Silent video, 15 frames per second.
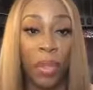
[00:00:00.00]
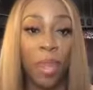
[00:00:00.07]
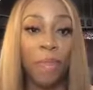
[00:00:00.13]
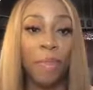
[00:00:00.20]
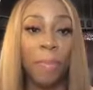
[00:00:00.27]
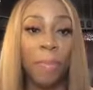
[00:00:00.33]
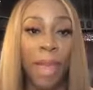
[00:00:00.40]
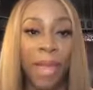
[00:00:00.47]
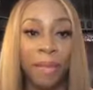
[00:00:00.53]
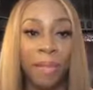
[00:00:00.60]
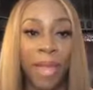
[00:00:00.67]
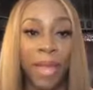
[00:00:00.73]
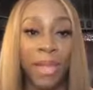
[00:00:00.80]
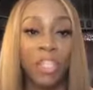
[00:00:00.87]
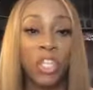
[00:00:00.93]
The bottom
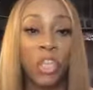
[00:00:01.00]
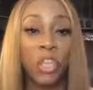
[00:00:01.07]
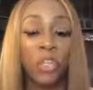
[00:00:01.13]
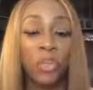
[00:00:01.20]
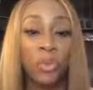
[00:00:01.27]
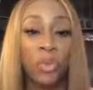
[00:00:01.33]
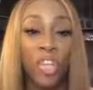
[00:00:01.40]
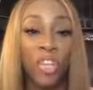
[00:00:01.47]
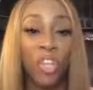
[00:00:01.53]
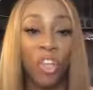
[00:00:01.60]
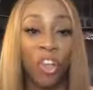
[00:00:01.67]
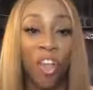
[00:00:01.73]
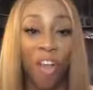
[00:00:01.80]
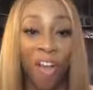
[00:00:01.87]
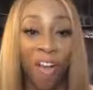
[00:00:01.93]
line is you need to
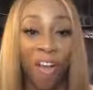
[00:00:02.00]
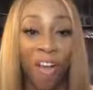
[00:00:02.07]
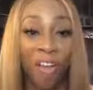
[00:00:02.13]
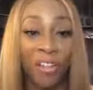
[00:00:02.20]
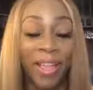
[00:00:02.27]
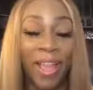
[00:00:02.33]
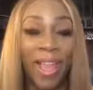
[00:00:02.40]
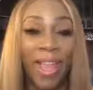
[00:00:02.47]
call